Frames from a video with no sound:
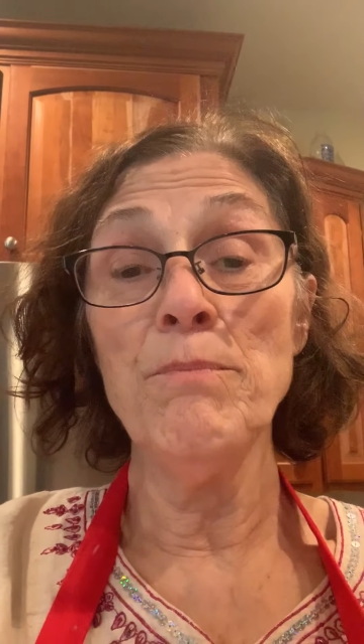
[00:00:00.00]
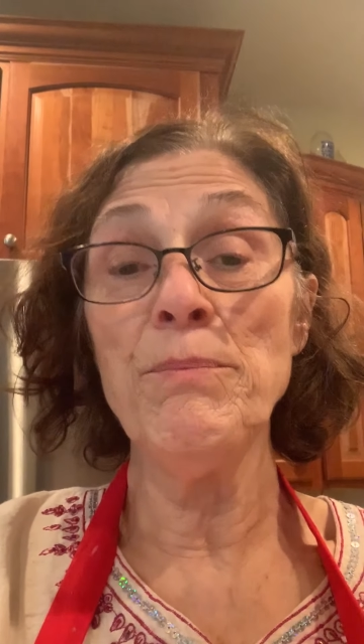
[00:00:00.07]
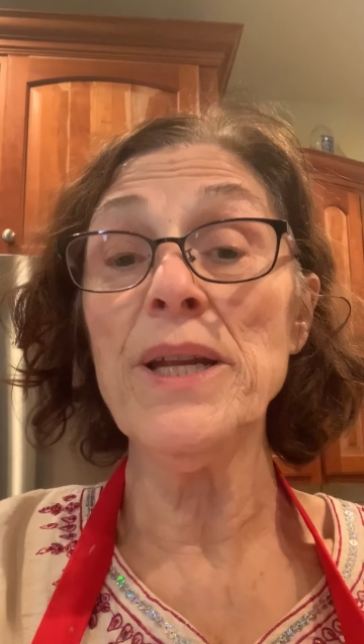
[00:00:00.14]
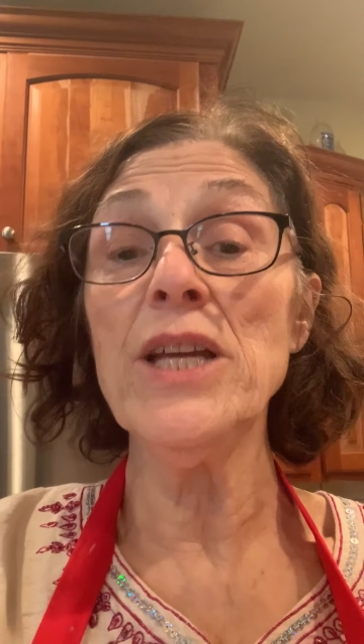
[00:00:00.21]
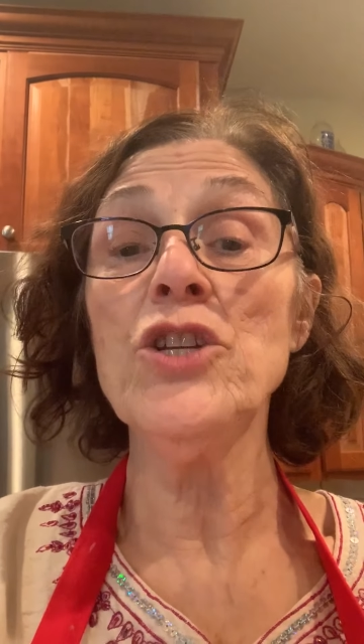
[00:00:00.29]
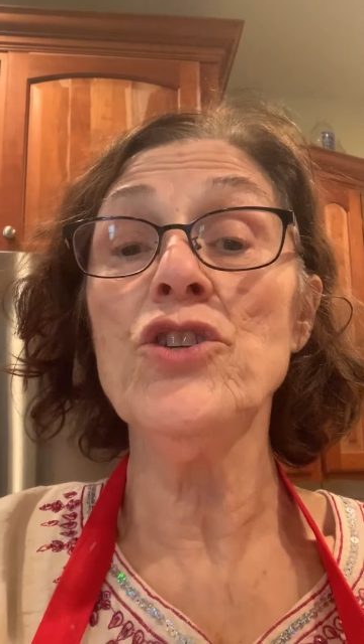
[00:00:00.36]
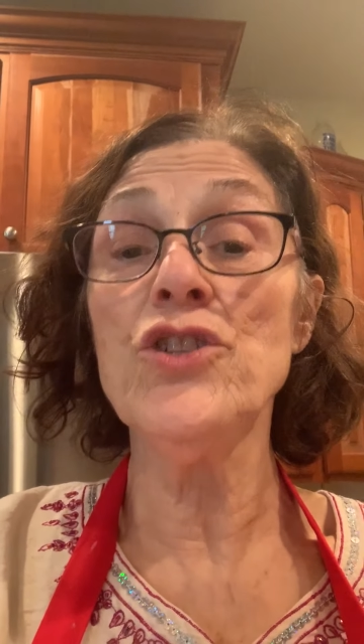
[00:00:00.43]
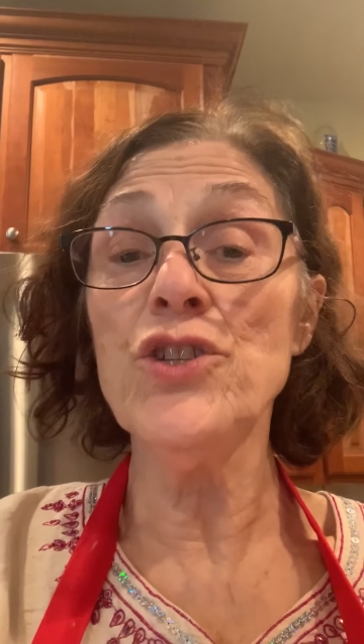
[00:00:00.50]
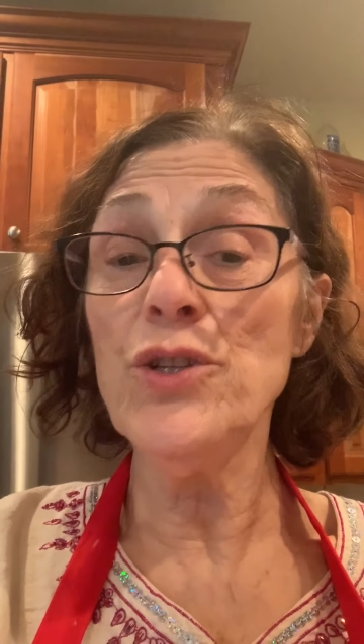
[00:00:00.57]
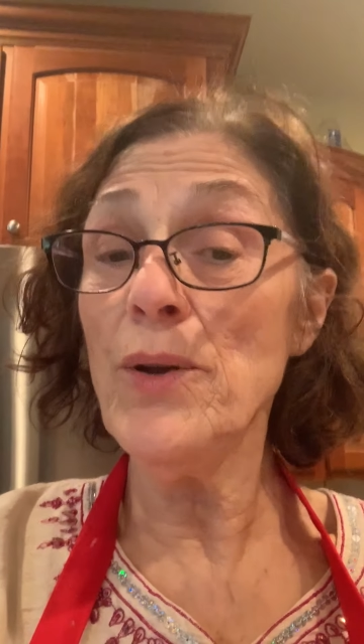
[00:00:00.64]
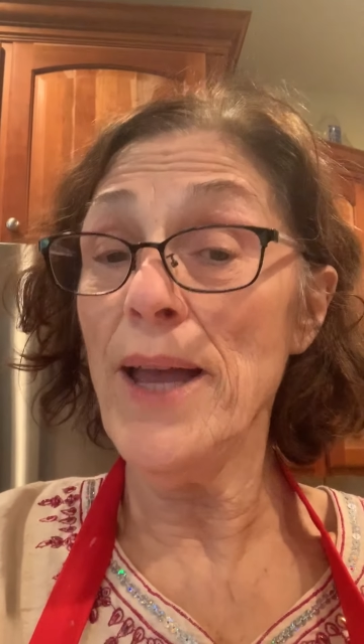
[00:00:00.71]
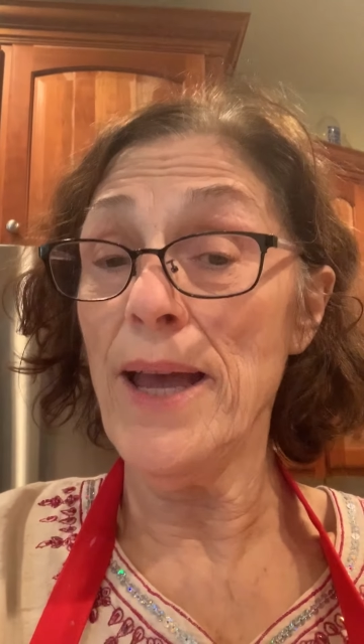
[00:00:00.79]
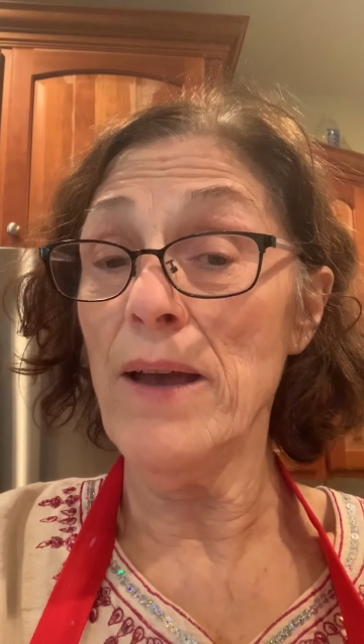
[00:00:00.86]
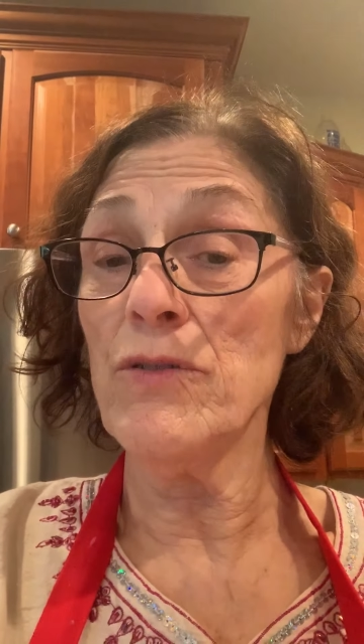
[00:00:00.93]
But I
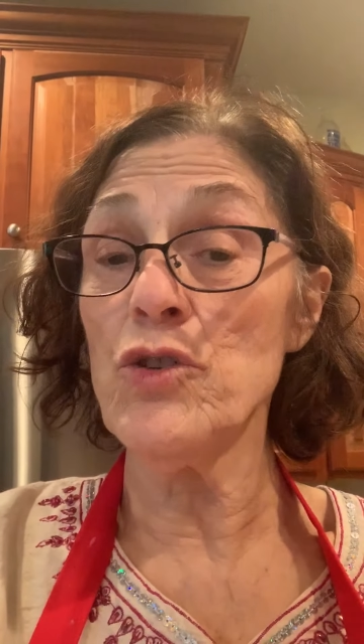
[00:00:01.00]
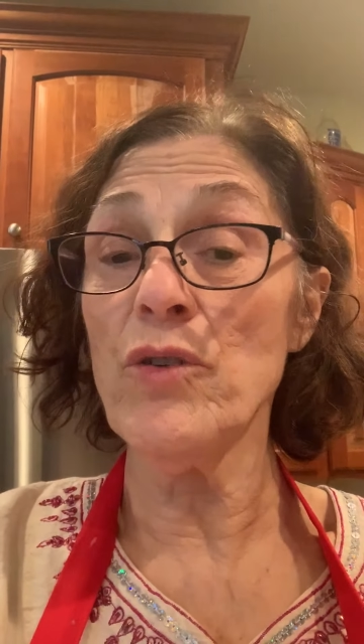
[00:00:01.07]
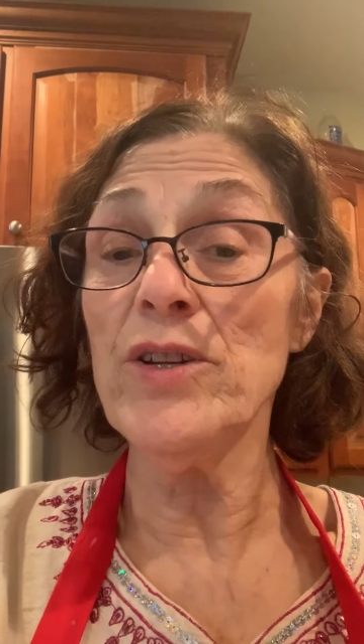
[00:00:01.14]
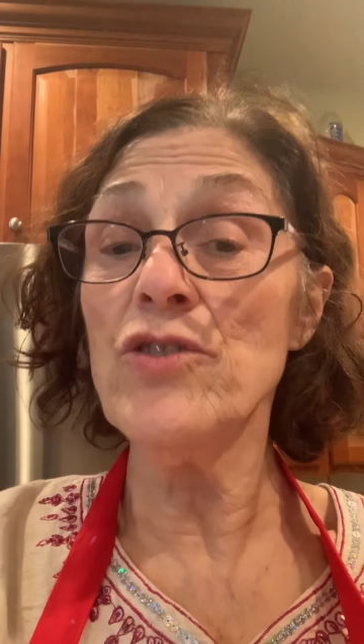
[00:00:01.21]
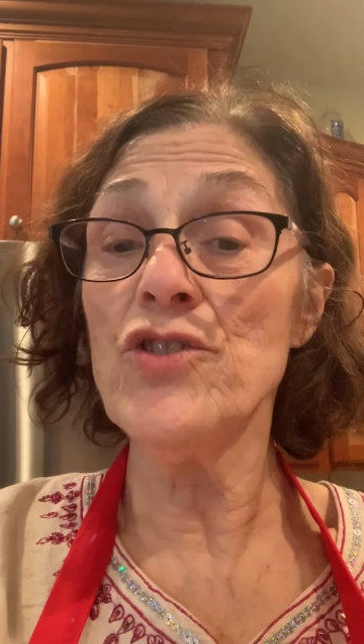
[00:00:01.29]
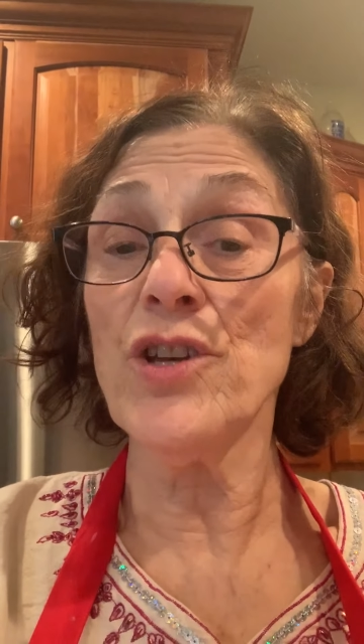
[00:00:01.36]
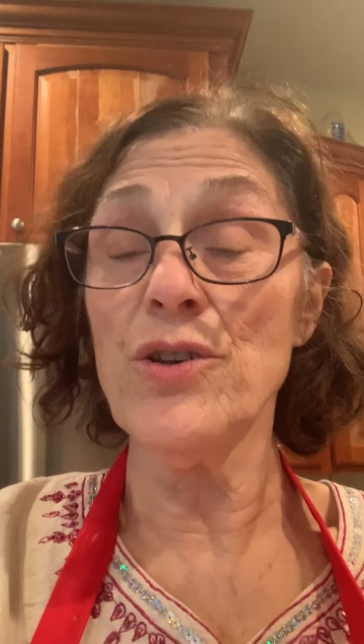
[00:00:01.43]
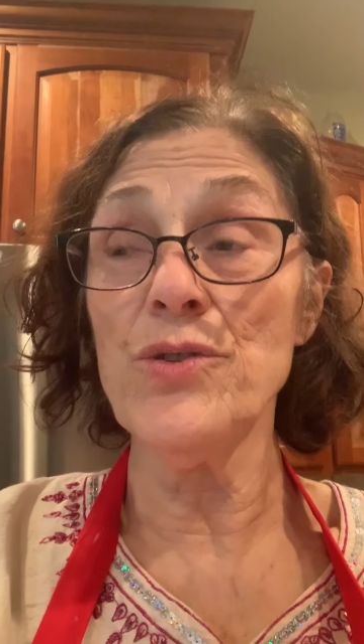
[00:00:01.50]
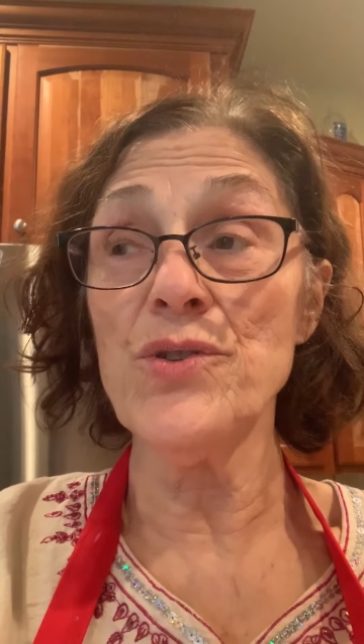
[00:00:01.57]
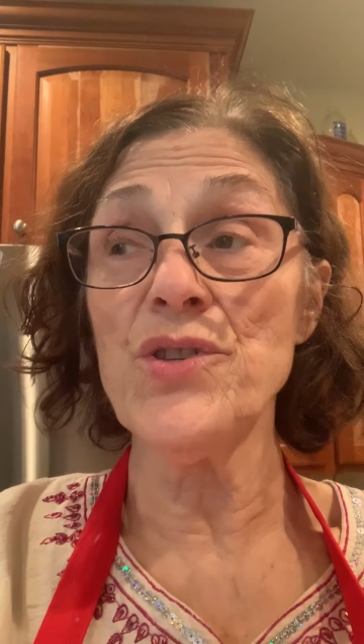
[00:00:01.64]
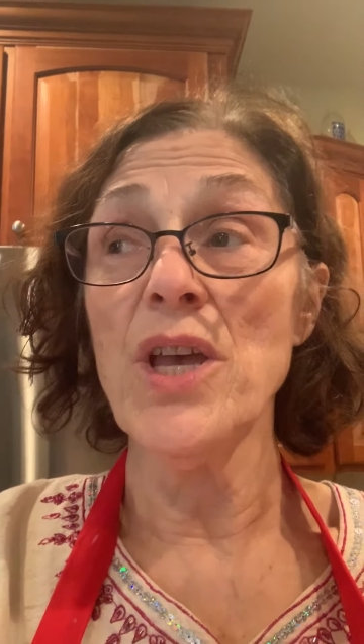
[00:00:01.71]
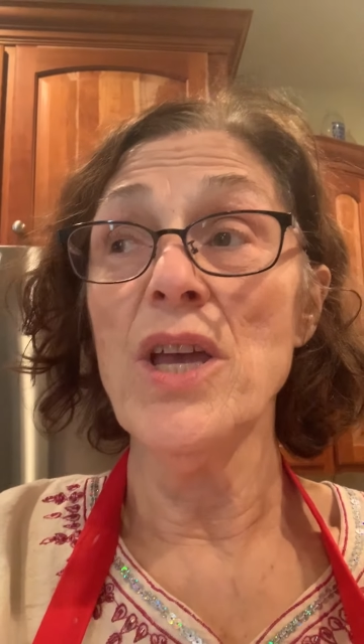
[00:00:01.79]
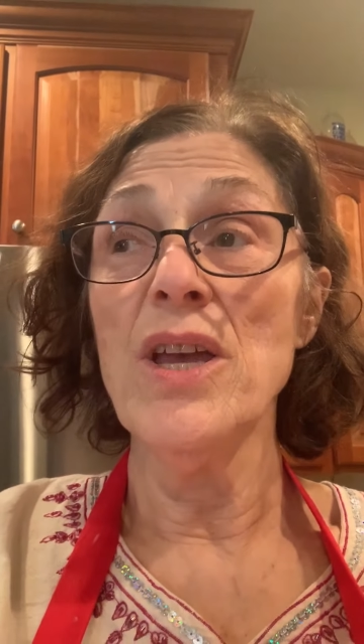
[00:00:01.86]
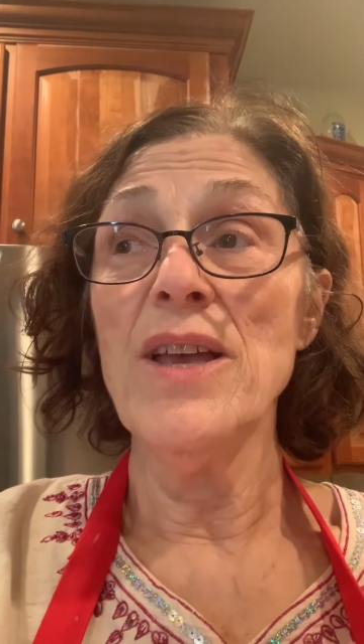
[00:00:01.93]
do have Trader Joe's,